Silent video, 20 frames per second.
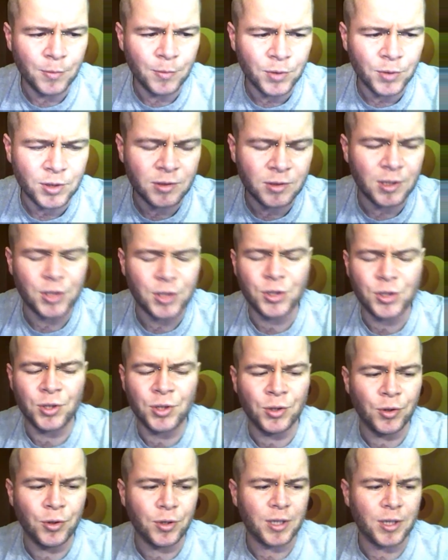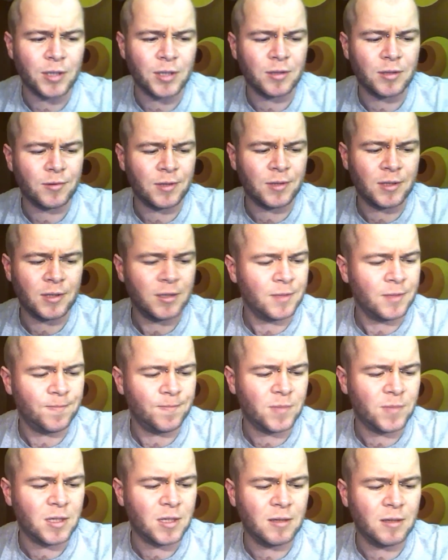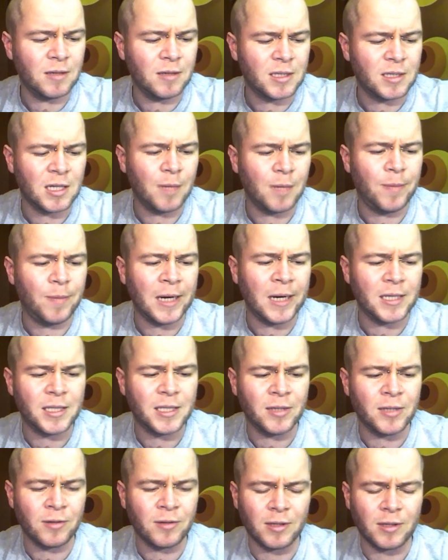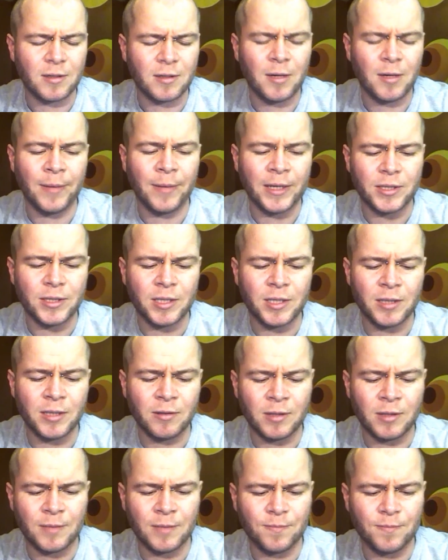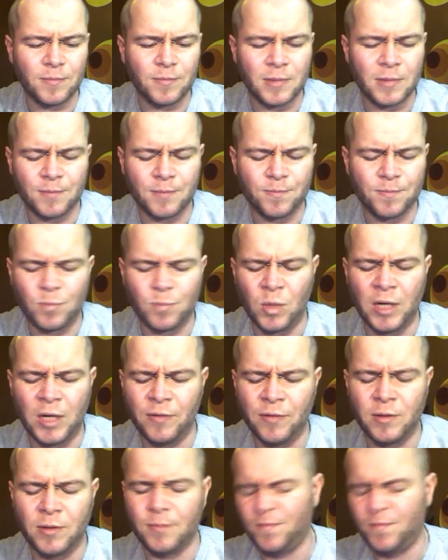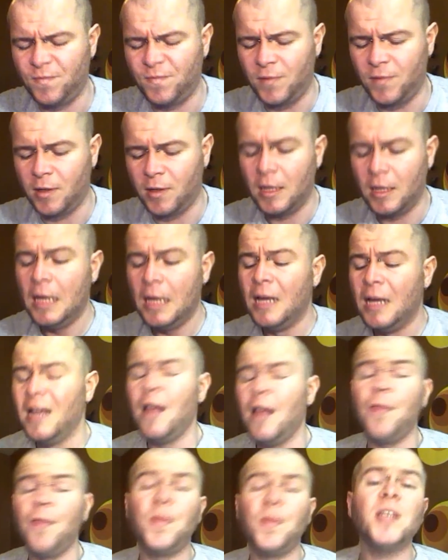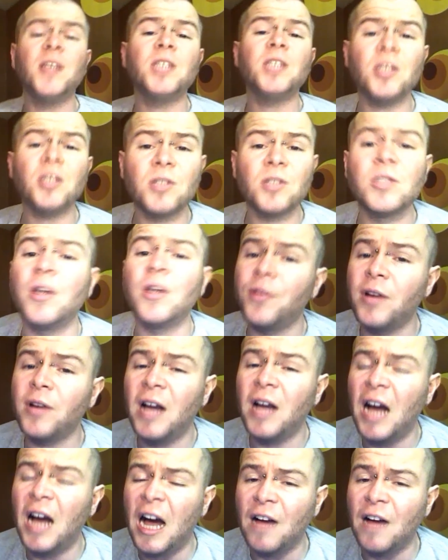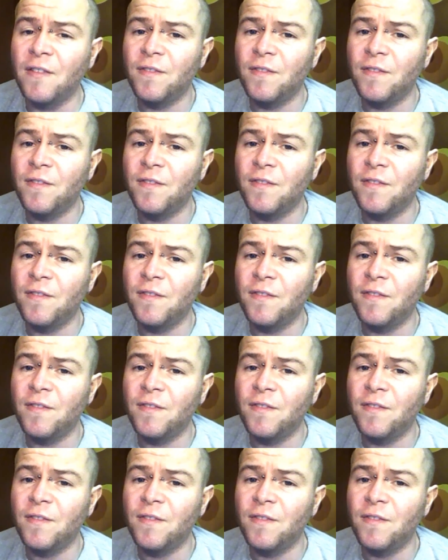It's not a Chinook. It's an Apache or a Comanche or a whatever. But this is his other half.